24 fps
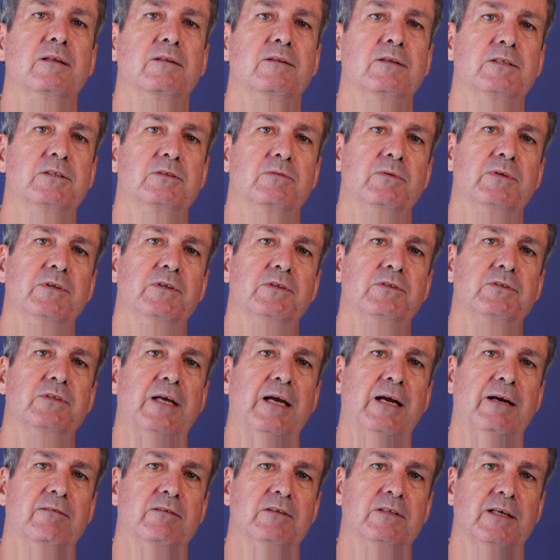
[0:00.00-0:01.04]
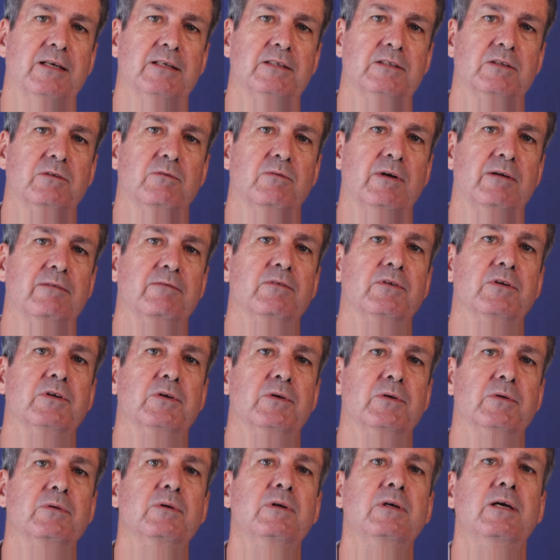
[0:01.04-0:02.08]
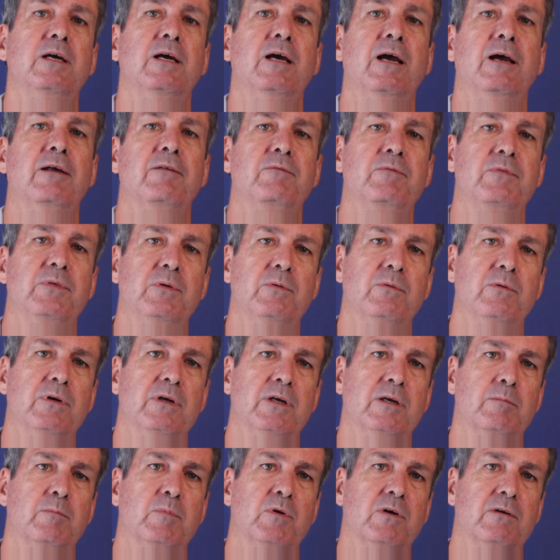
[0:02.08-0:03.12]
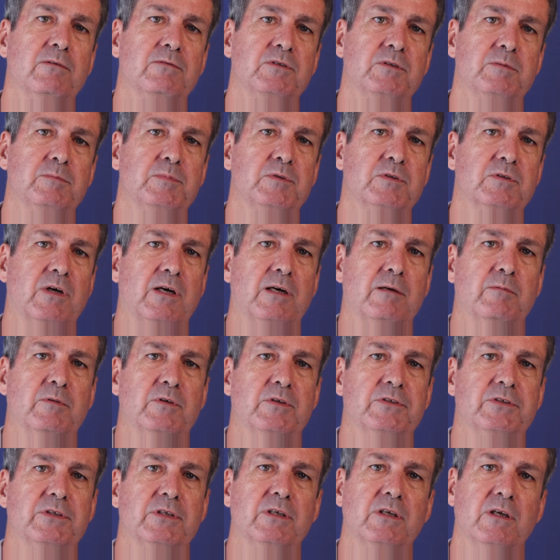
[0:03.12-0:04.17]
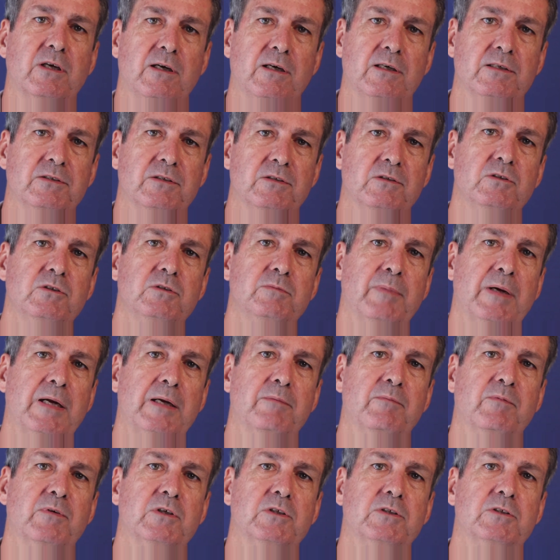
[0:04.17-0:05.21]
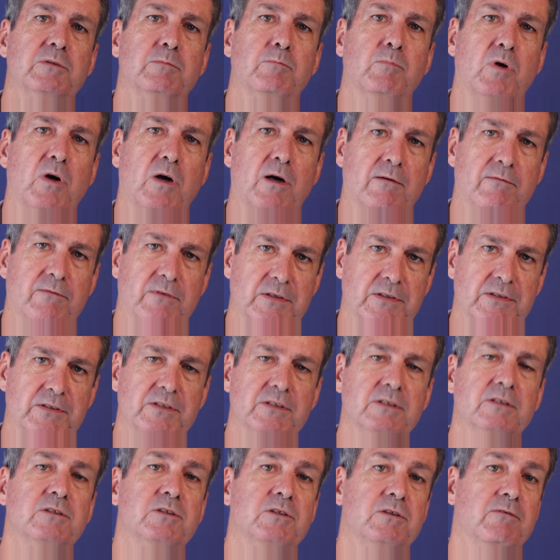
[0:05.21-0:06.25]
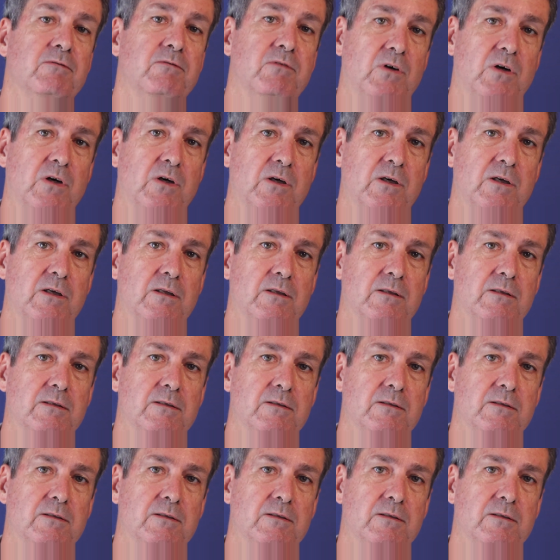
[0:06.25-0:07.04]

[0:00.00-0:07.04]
This reduced advertising revenue and fewer number of subscribers caused newspapers' profits to fall.